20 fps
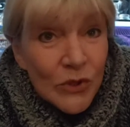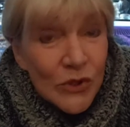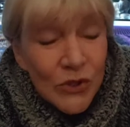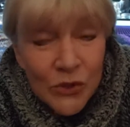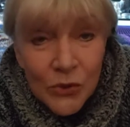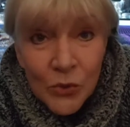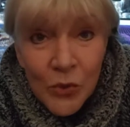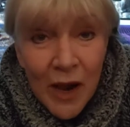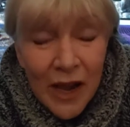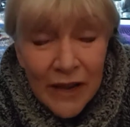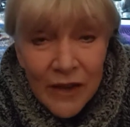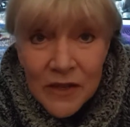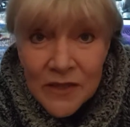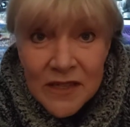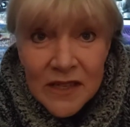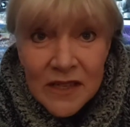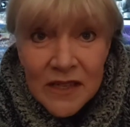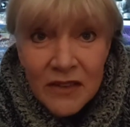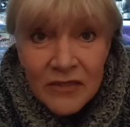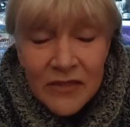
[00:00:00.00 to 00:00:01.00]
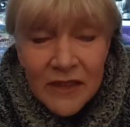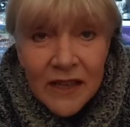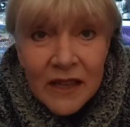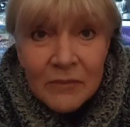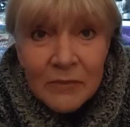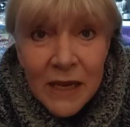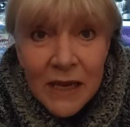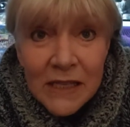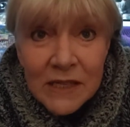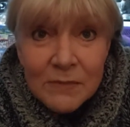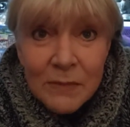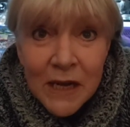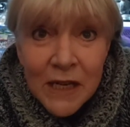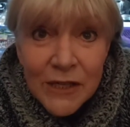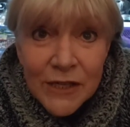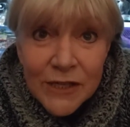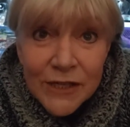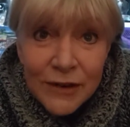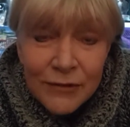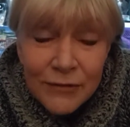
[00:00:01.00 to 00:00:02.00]
not sure why, because I don't think it makes
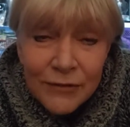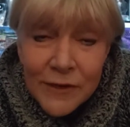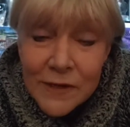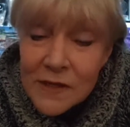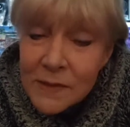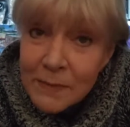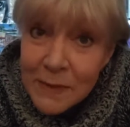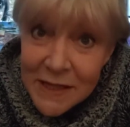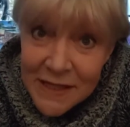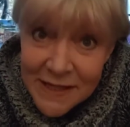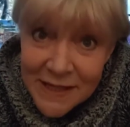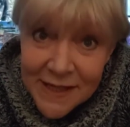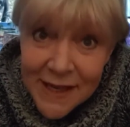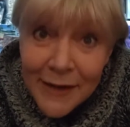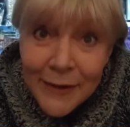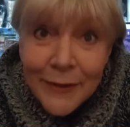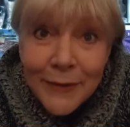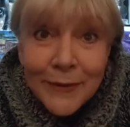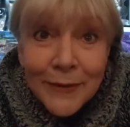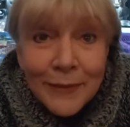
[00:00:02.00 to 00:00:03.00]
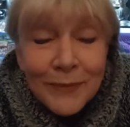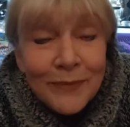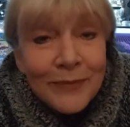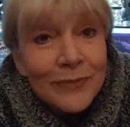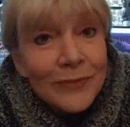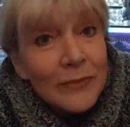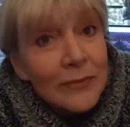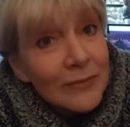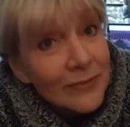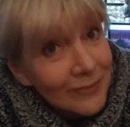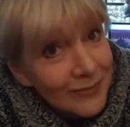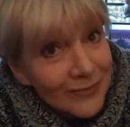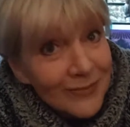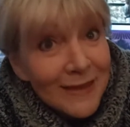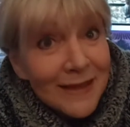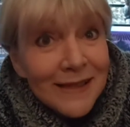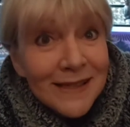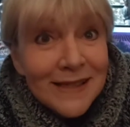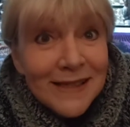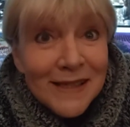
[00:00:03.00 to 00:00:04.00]
much difference. But still,
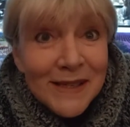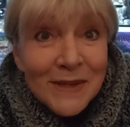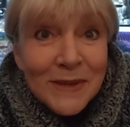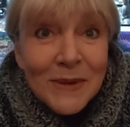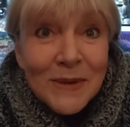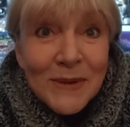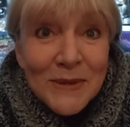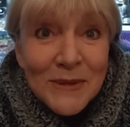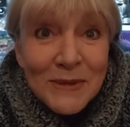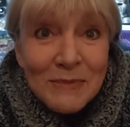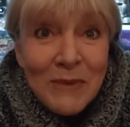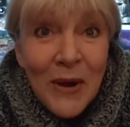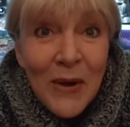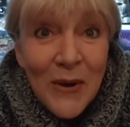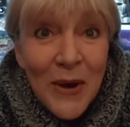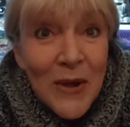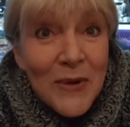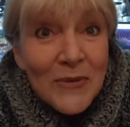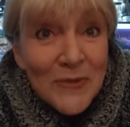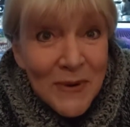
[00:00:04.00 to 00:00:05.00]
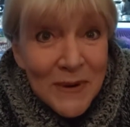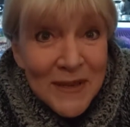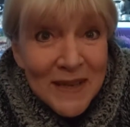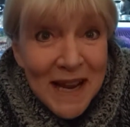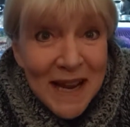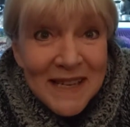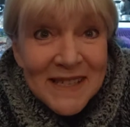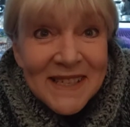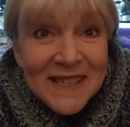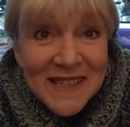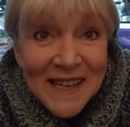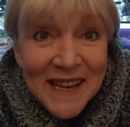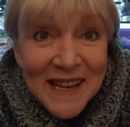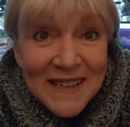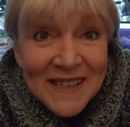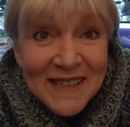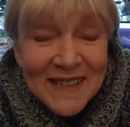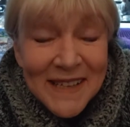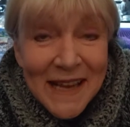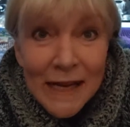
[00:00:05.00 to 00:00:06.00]
see you all tomorrow for day
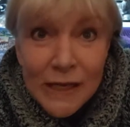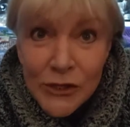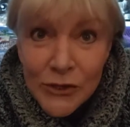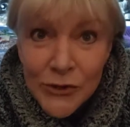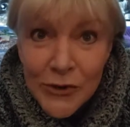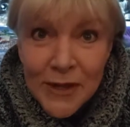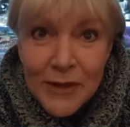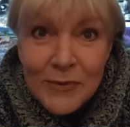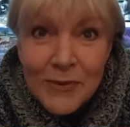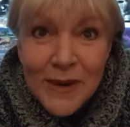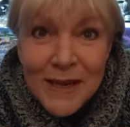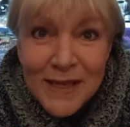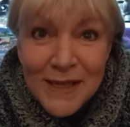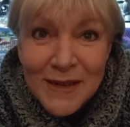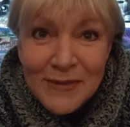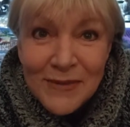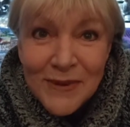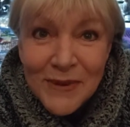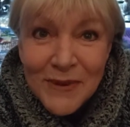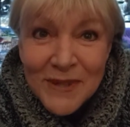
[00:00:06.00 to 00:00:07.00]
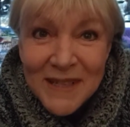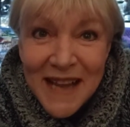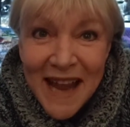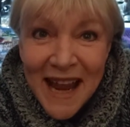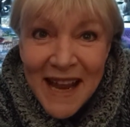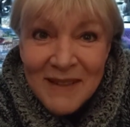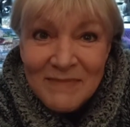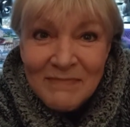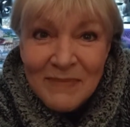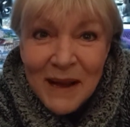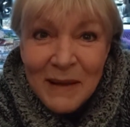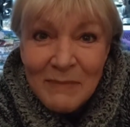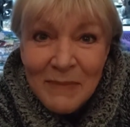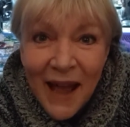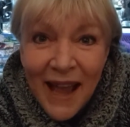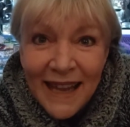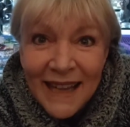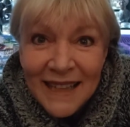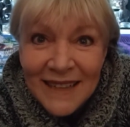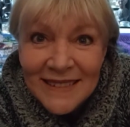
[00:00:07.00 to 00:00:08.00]
6. Enjoy the rest of your day.
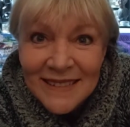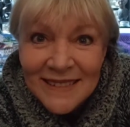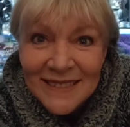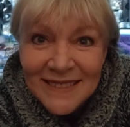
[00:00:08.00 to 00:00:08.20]
Bye-bye.